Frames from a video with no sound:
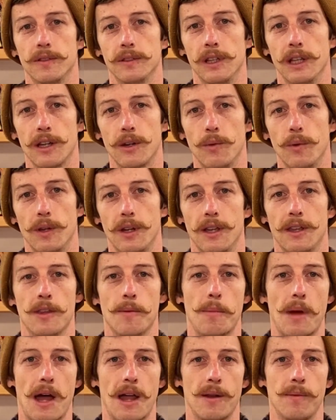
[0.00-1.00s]
liquid in the
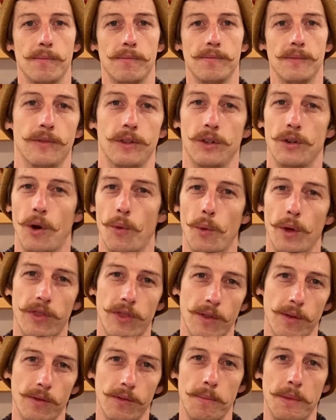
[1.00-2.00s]
bottom. You don't want
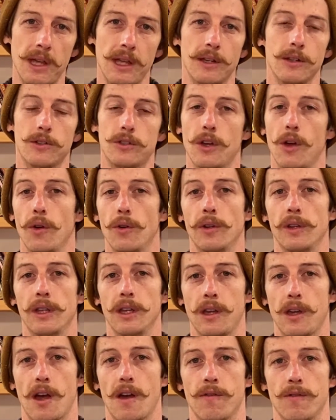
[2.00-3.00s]
the meat
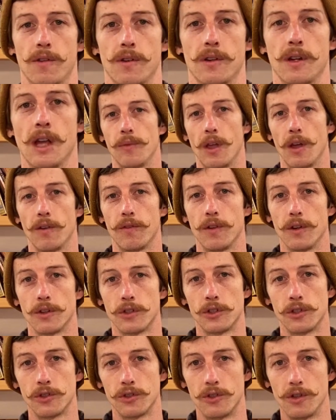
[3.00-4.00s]
totally covered. Now, if you're
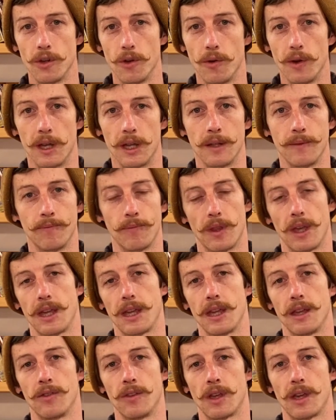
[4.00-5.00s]
stewing,
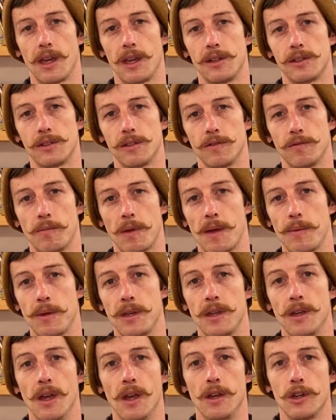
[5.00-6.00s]
like in the case of
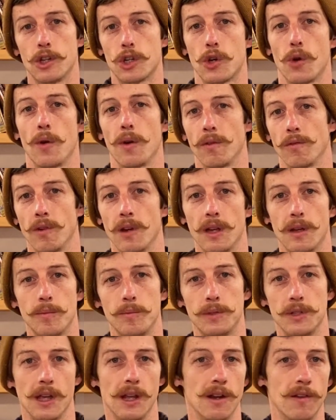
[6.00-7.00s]
maybe short
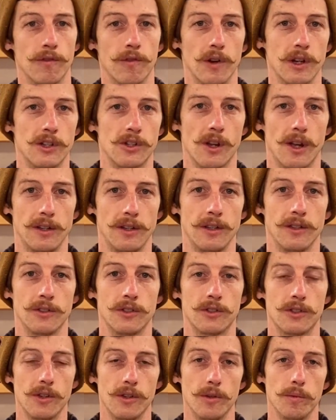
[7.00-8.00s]
ribs in a French onion
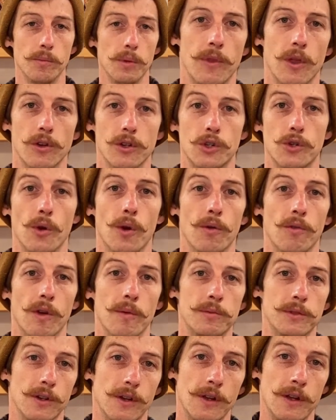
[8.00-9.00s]
soup, those short
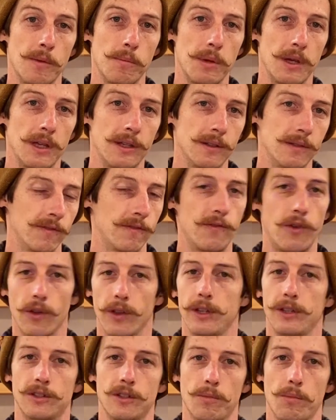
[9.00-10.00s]
ribs are going to be
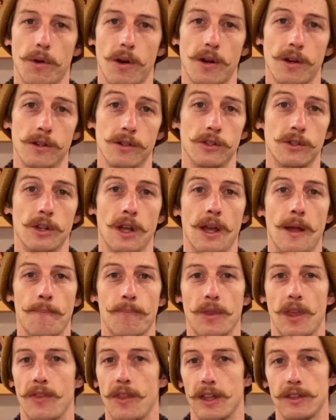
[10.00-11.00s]
fully submerged,
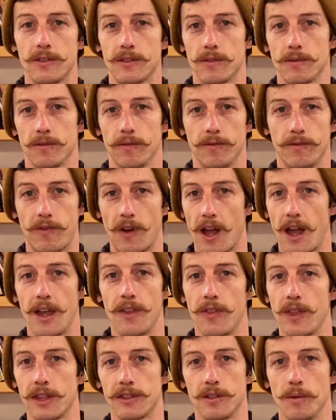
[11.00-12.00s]
and that's
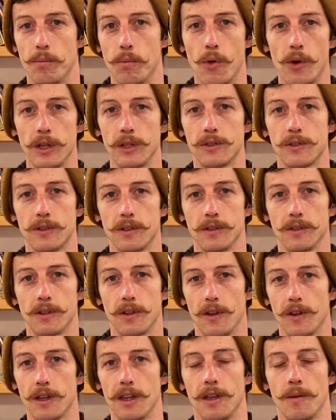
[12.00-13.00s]
fine. That's a moist
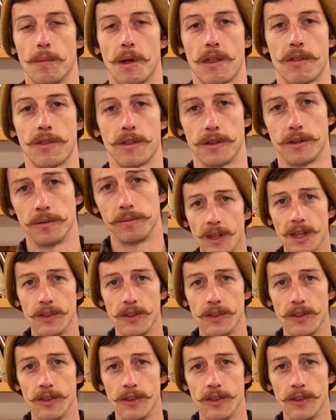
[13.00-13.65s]
cooking method.